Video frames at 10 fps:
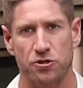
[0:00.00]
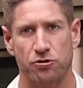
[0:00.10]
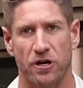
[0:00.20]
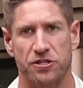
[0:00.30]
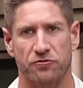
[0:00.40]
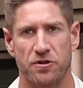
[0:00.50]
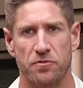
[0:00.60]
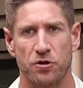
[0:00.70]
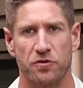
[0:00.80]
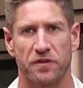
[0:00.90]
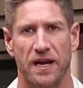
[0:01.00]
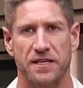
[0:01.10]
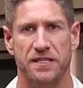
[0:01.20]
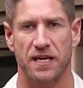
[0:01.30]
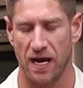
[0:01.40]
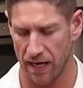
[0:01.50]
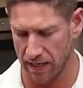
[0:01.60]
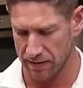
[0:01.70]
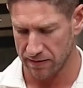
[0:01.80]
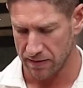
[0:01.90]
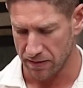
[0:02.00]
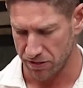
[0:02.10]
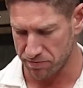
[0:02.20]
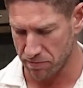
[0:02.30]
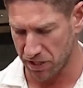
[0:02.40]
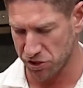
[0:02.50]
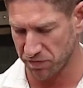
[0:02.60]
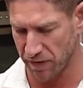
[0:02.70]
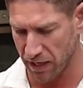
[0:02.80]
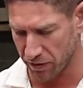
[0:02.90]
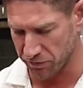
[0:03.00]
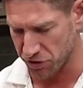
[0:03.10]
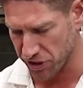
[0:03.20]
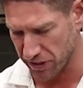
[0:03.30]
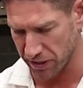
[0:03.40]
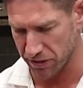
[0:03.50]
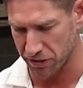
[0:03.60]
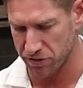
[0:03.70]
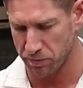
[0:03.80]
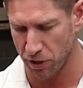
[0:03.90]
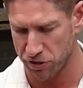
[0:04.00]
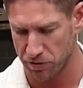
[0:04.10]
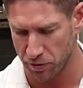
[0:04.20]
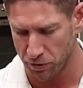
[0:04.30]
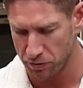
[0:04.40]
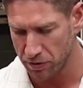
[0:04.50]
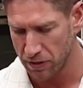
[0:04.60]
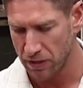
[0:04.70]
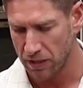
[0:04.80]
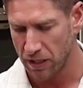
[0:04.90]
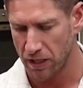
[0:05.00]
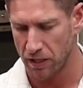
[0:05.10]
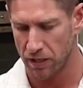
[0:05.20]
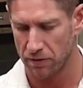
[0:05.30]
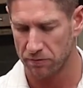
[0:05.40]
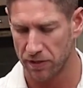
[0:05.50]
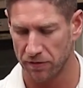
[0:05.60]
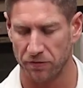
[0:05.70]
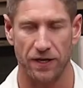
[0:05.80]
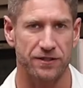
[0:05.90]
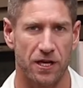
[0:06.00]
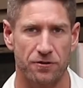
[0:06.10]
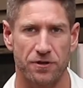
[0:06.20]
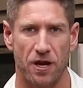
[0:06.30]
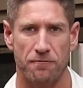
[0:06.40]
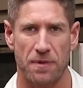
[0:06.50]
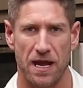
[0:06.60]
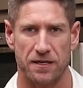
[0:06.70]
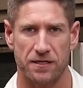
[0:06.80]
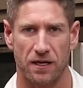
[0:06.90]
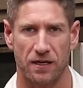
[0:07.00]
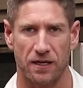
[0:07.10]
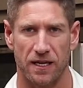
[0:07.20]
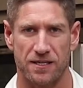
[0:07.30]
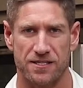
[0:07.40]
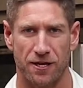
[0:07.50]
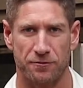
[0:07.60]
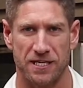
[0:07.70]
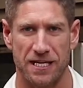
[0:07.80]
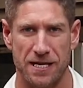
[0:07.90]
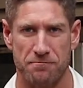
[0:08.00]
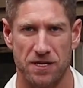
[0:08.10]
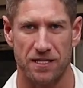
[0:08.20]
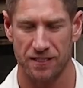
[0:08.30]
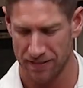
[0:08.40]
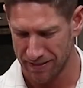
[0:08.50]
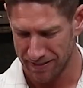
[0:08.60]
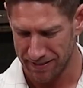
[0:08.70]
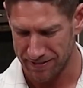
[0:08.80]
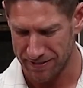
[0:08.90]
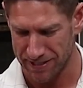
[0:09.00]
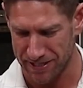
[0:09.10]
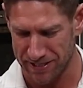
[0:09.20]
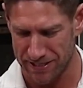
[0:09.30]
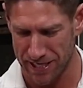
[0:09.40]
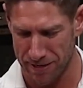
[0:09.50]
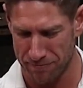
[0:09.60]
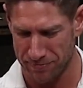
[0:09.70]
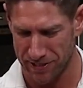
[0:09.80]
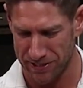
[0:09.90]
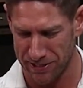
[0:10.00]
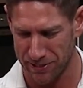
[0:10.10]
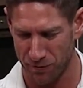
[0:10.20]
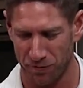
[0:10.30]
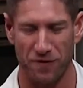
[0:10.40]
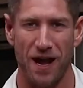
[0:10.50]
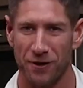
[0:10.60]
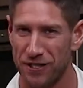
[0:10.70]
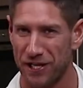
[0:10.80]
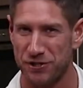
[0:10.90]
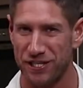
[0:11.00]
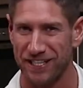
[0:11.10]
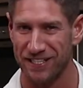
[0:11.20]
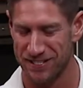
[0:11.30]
try to remove and cut as much fat off the chicken as possible. If I don't, Amanda ends up killing me and says, Tim, there's still fat on that chicken.